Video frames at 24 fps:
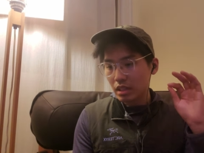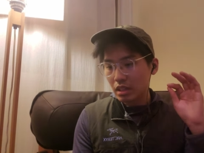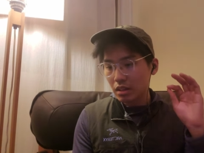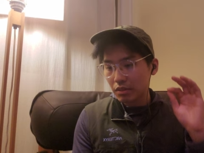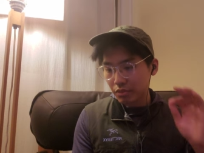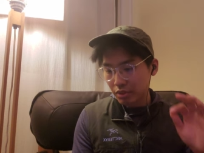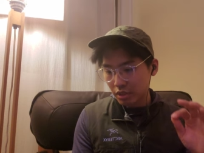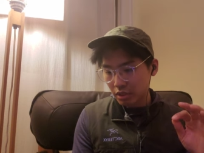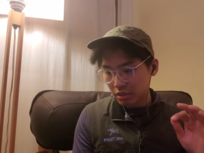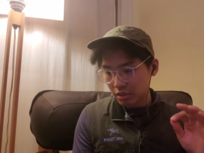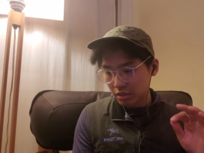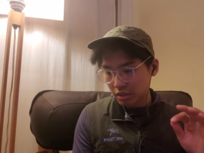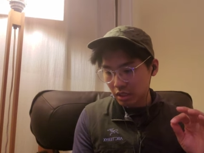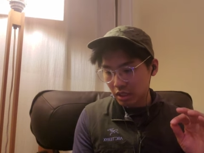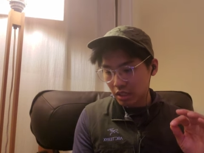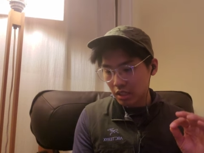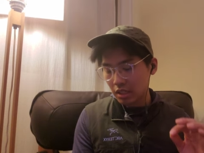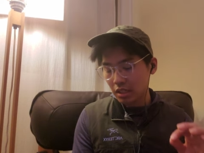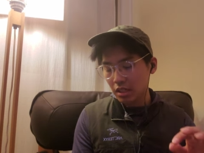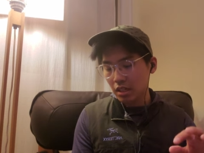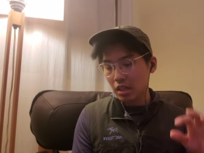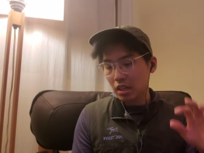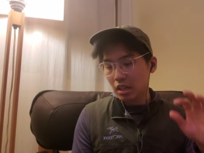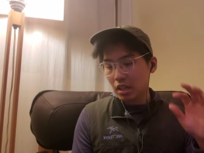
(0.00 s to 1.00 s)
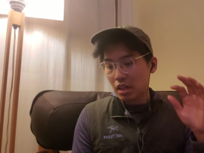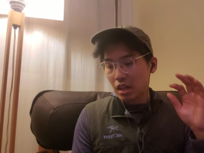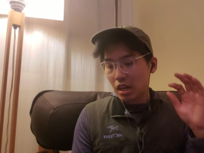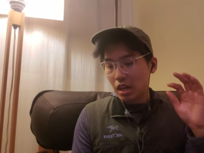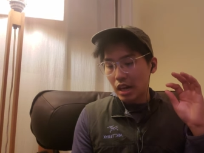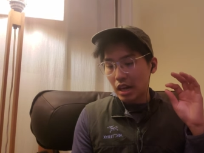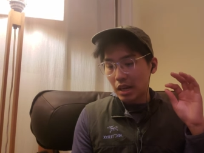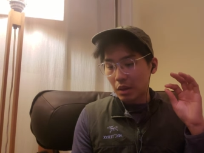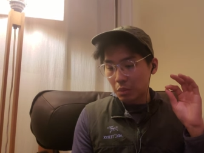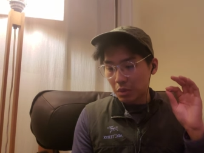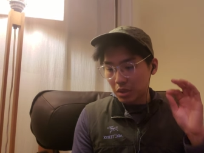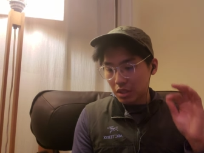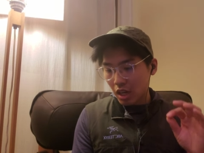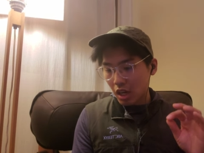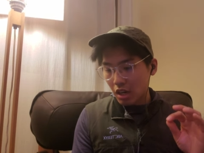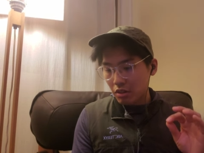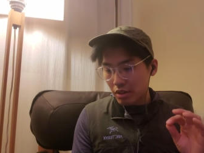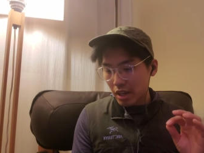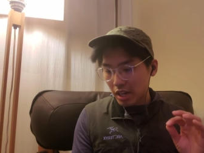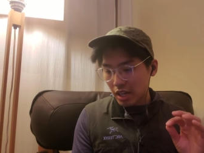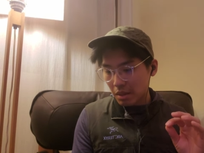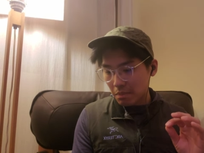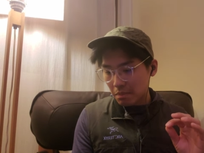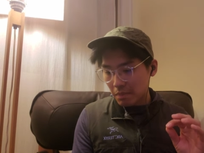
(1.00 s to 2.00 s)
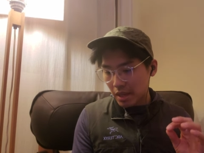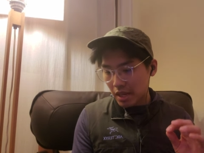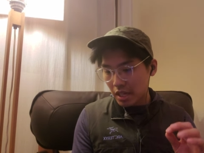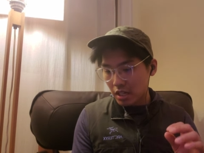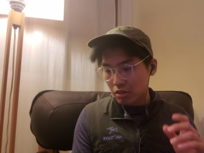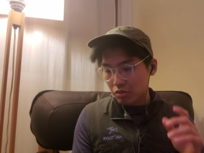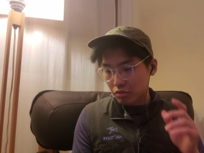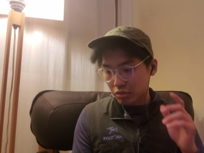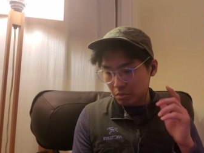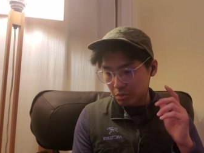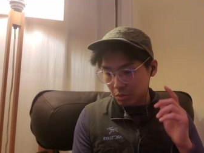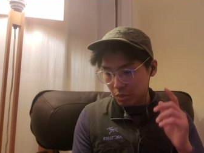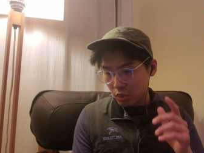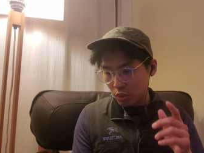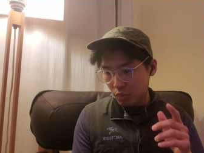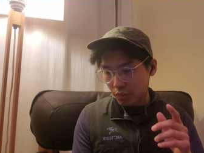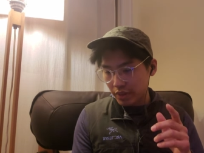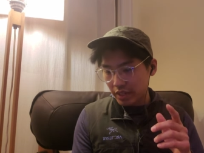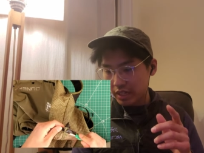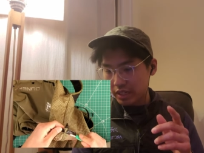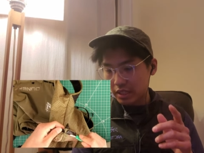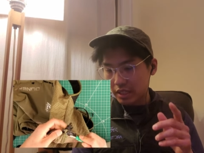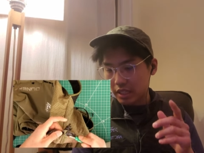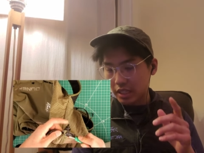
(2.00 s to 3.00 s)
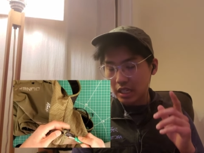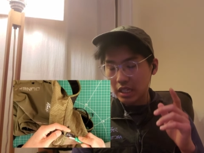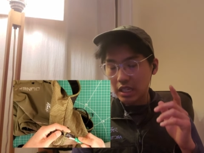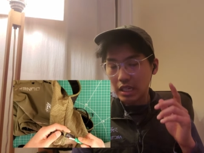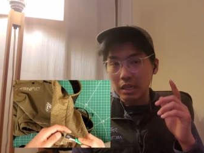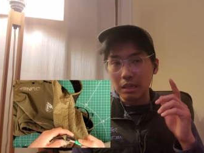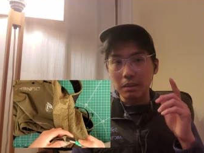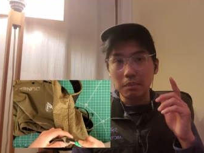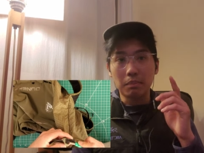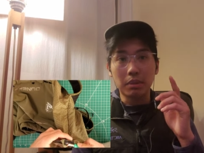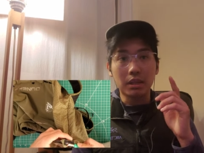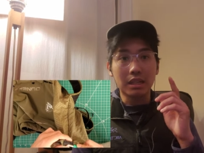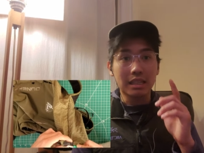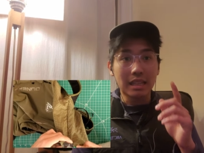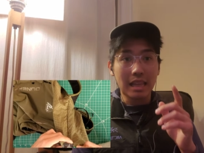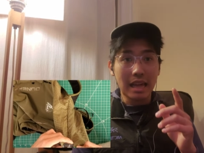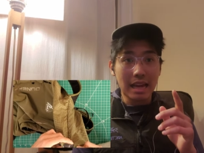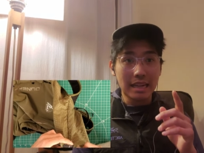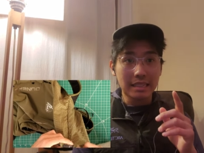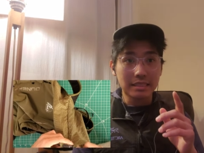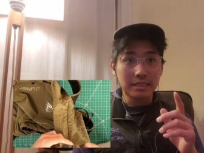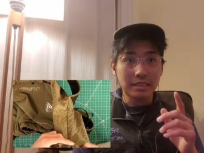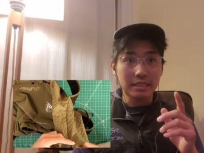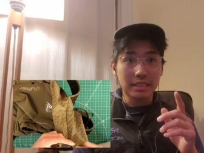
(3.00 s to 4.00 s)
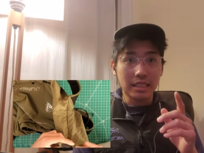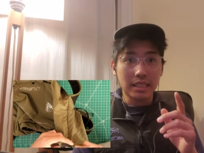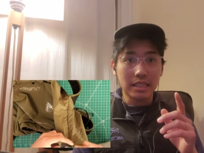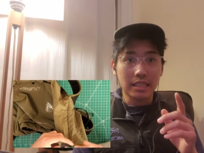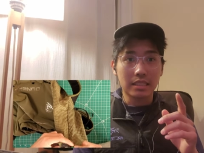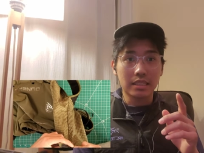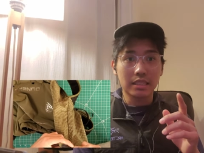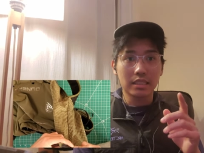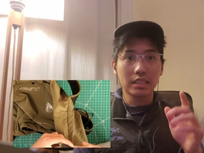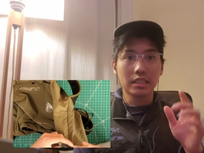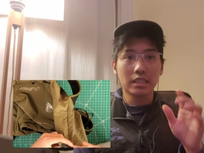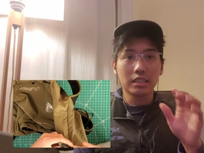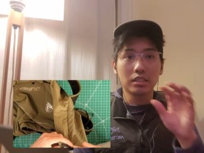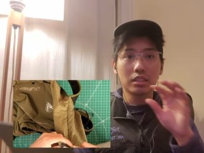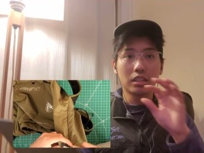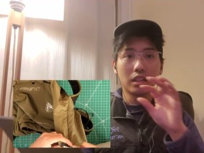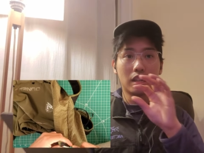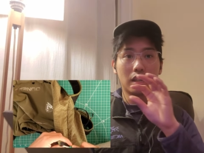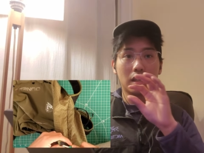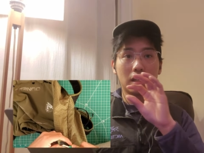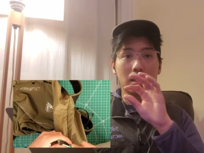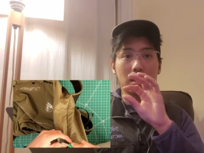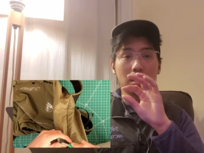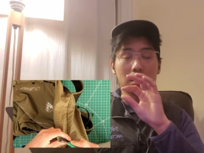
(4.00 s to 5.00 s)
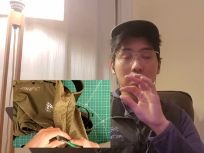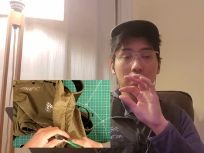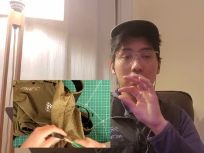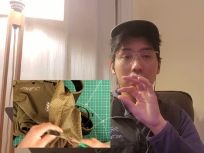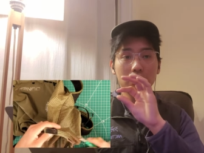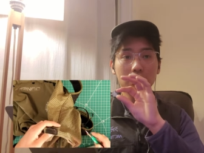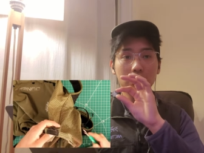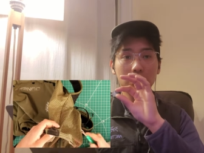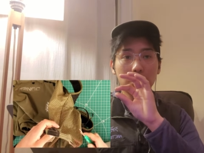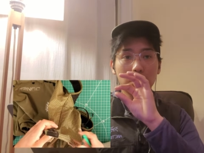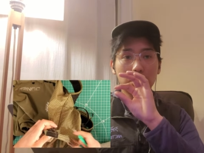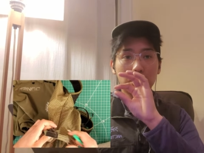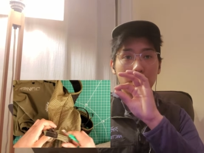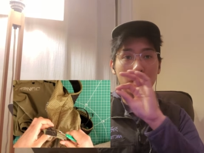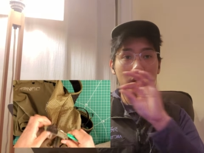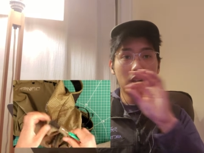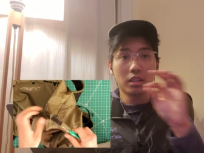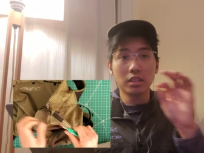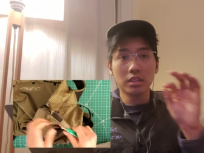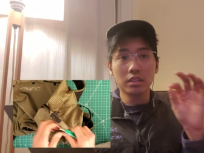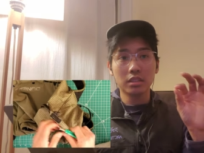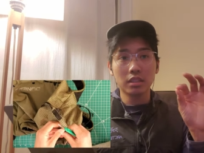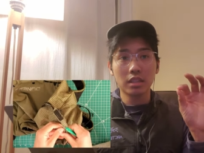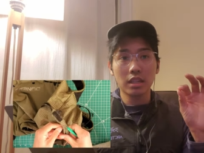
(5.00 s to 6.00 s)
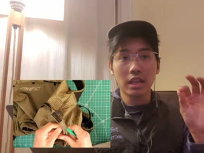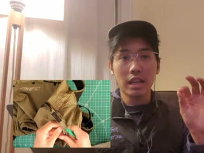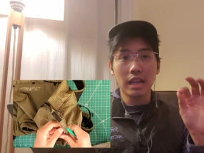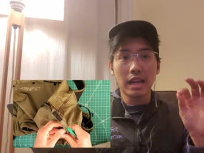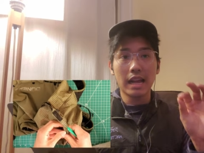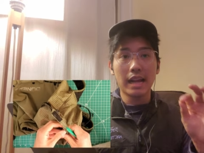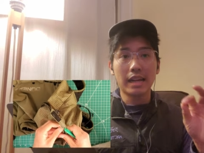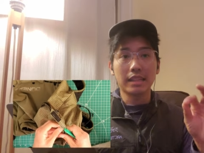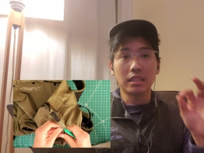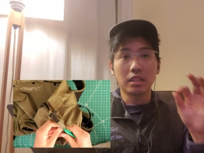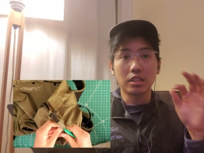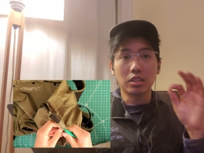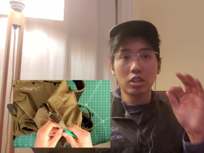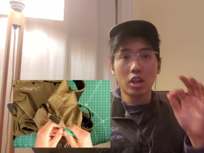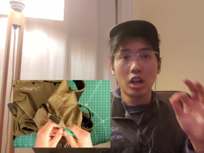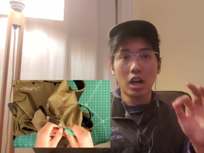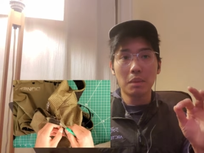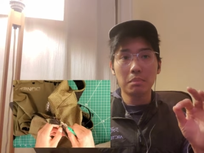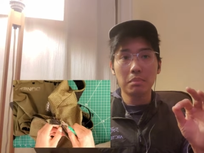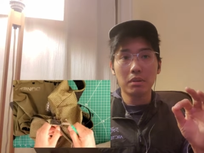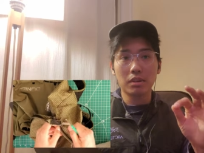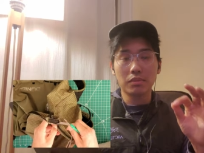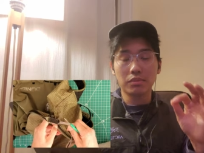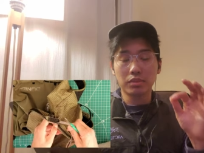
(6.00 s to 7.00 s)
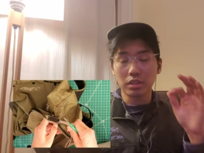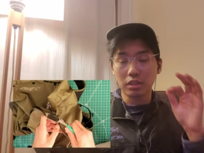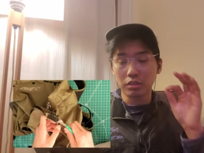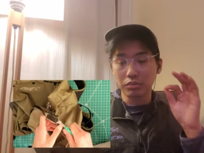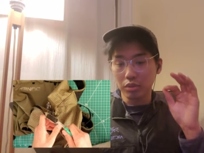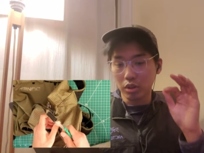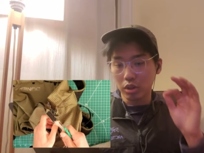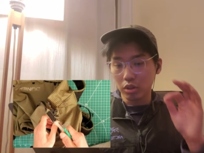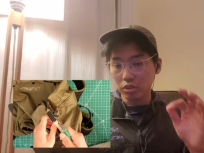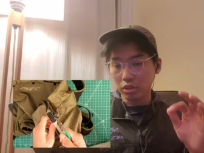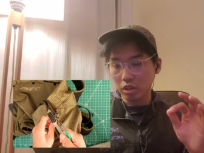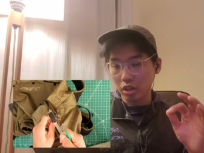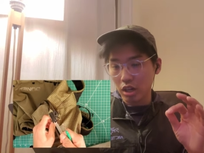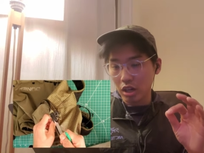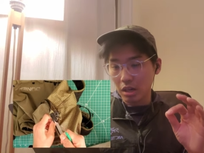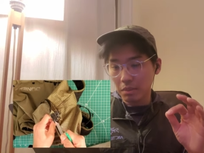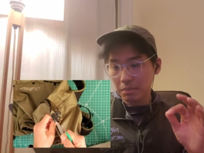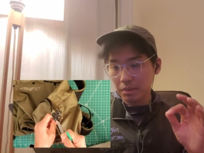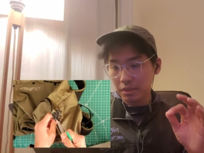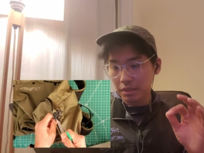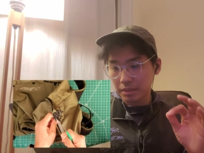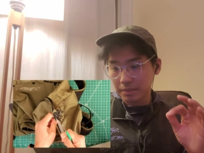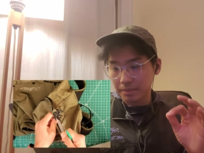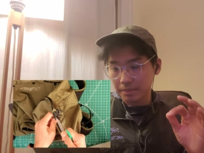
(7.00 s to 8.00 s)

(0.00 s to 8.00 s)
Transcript: Firstly, I would not recommend removing the plastic uh, part at the top of the roll top,